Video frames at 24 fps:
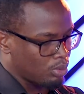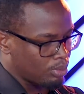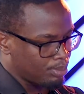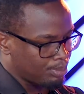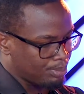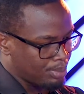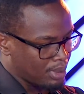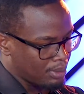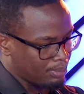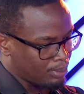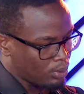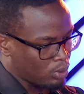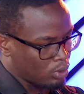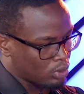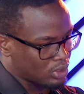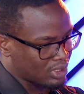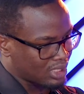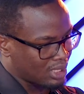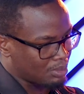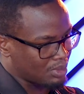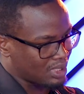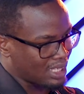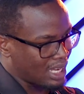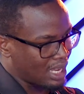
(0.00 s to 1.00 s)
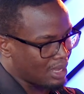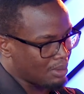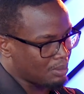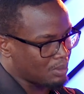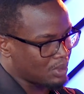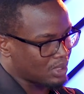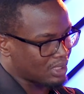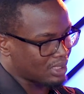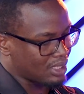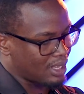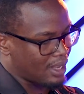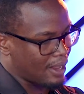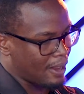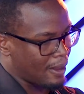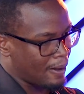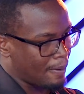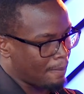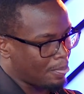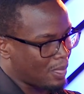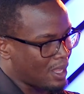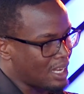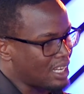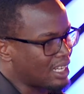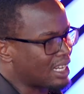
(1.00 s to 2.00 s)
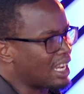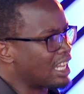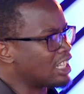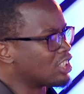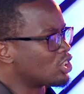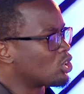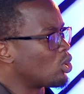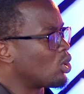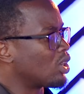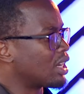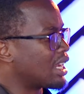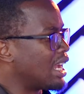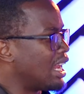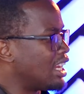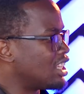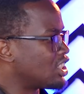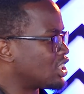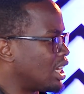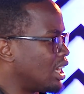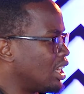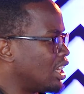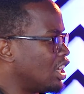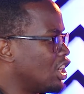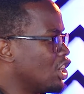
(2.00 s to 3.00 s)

people sometimes in cancel culture,